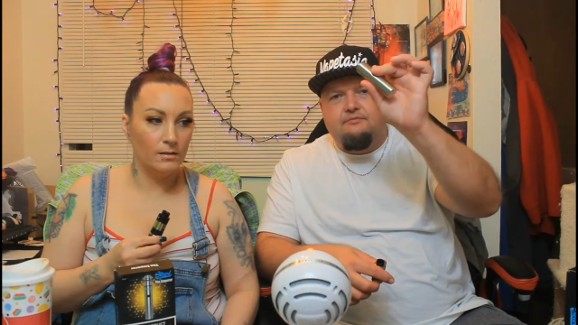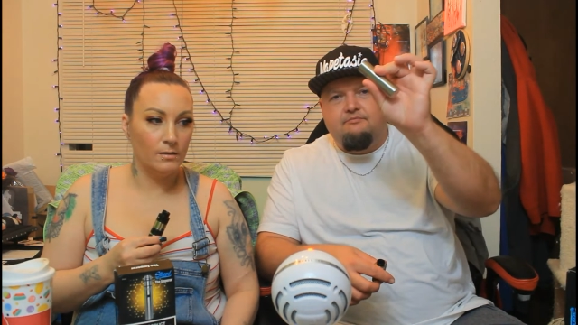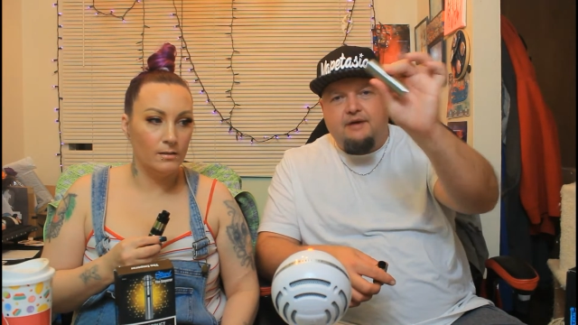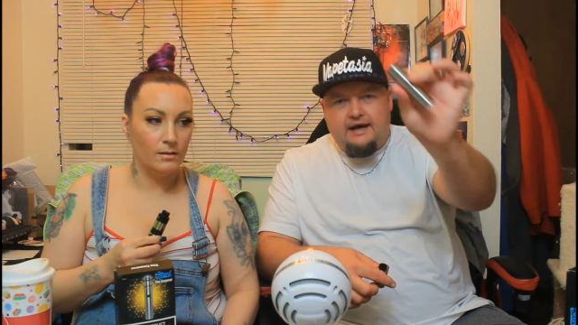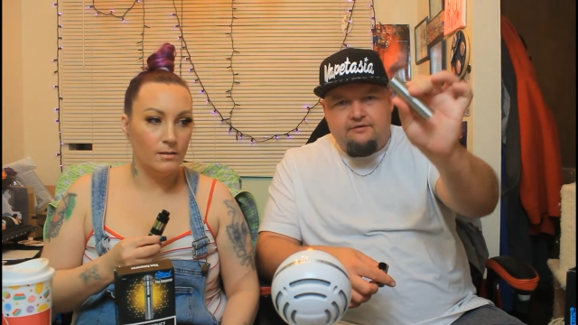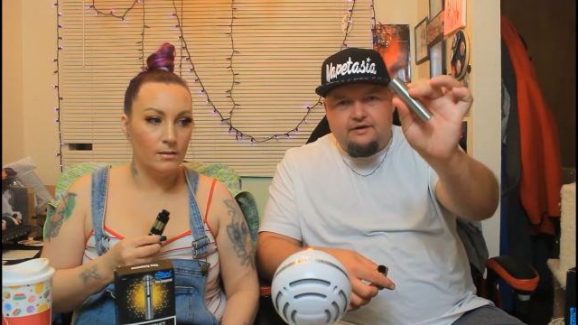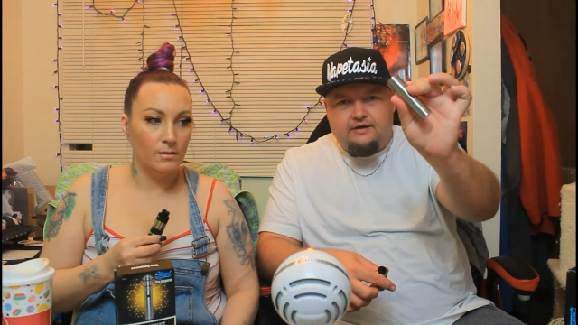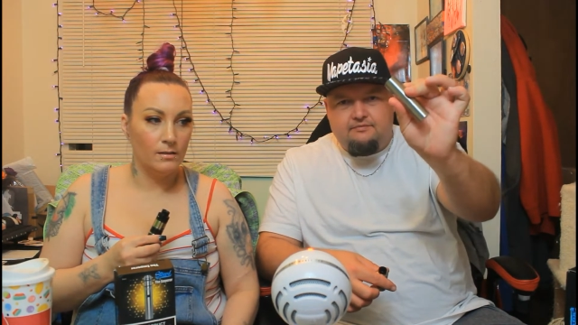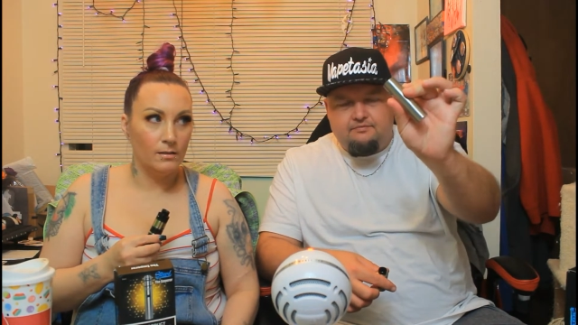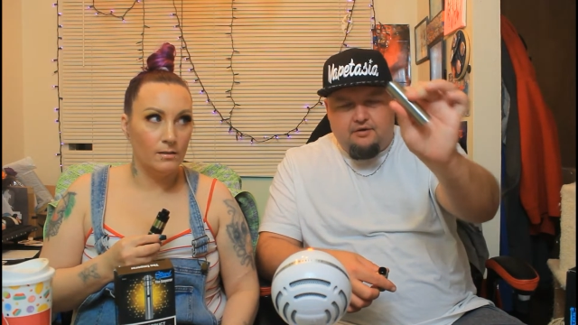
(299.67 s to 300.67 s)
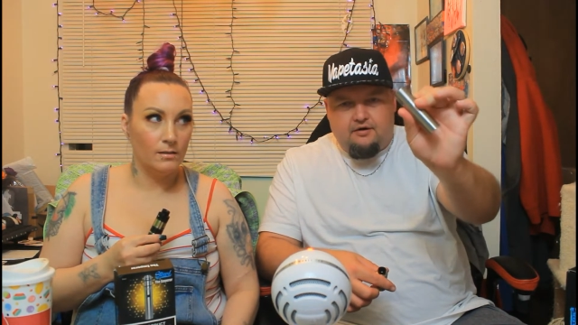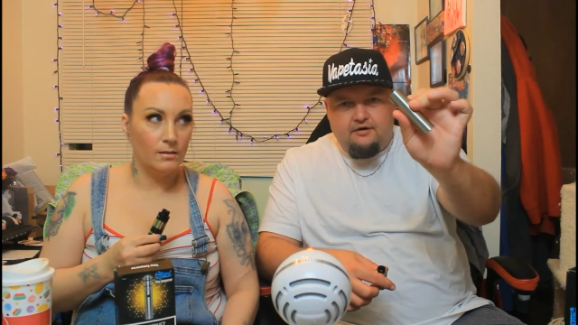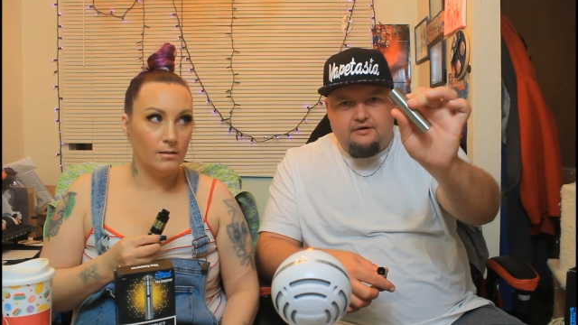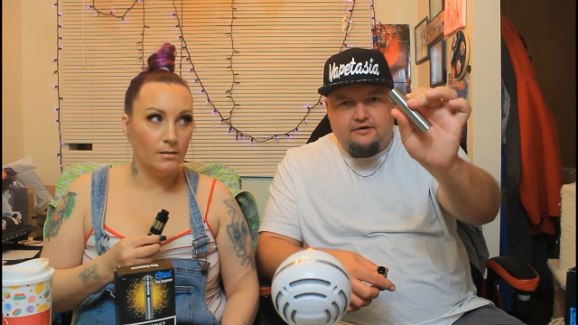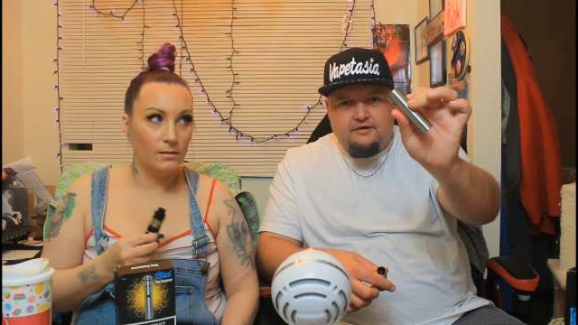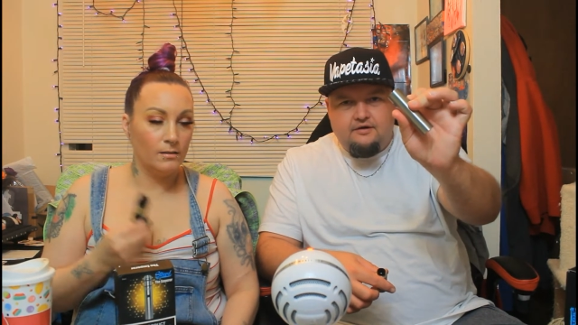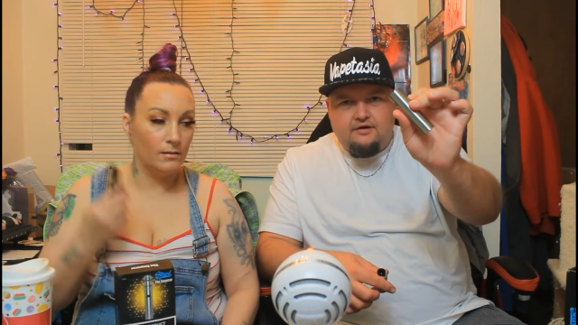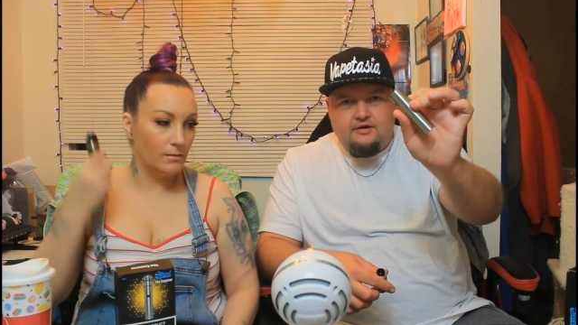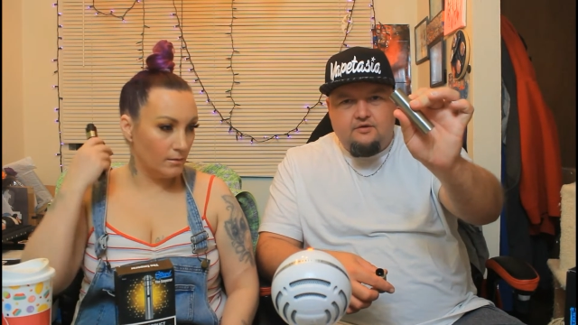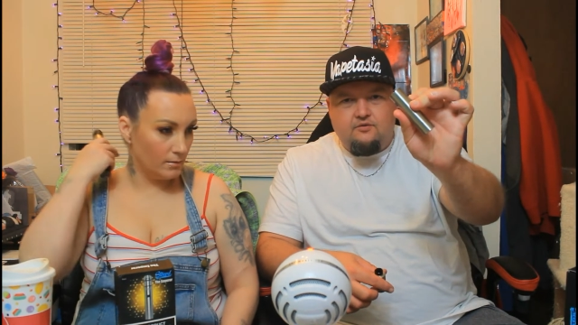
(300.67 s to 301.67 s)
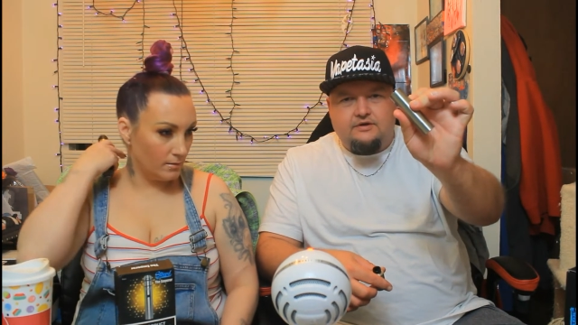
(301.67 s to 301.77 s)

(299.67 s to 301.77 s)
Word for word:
Speaker 1: battery part was